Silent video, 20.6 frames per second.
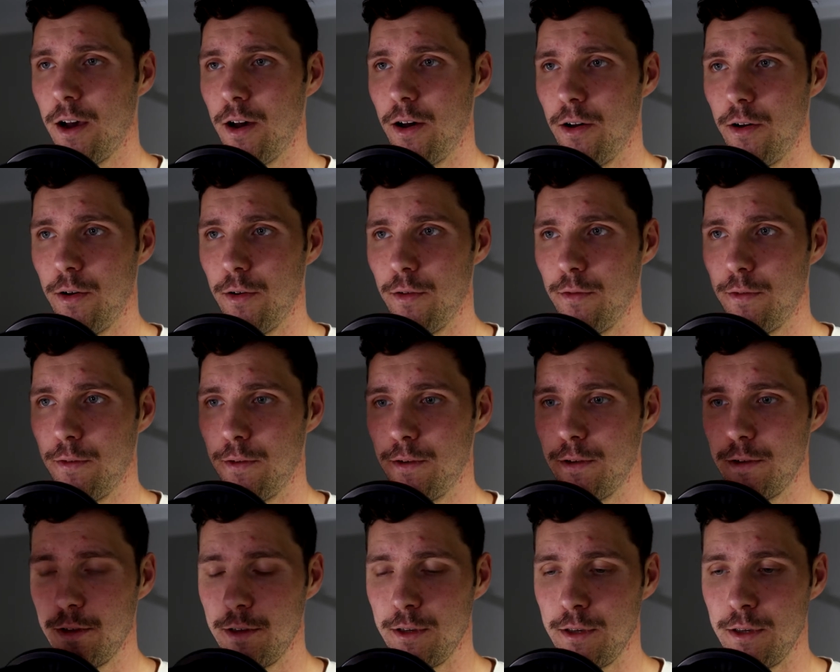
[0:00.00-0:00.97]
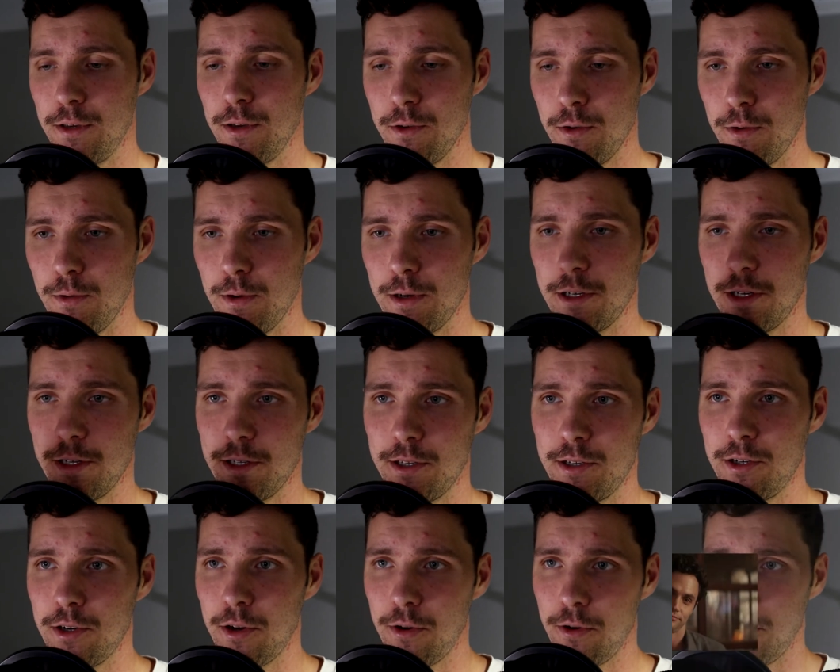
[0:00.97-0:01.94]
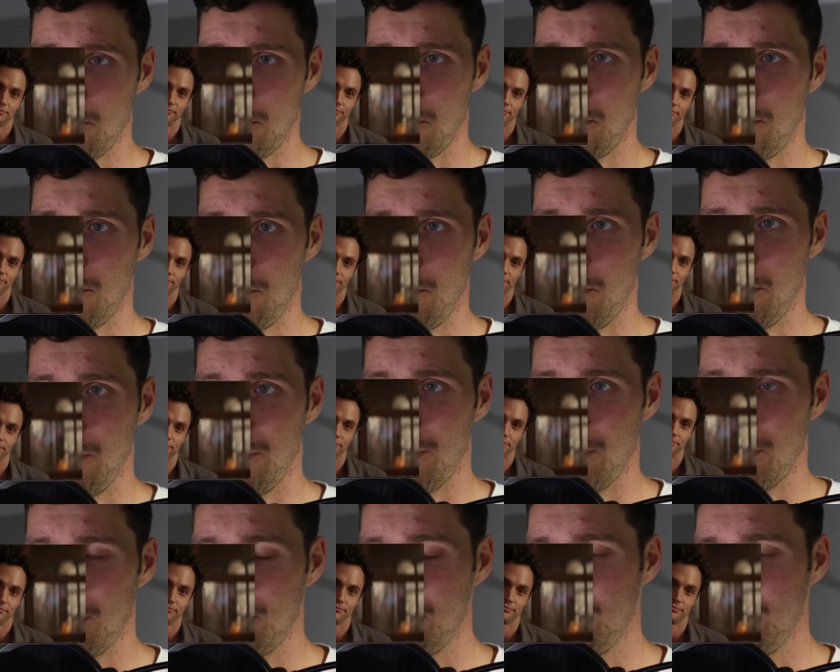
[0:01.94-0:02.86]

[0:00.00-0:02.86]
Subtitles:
of You, which is Joe Goldberg,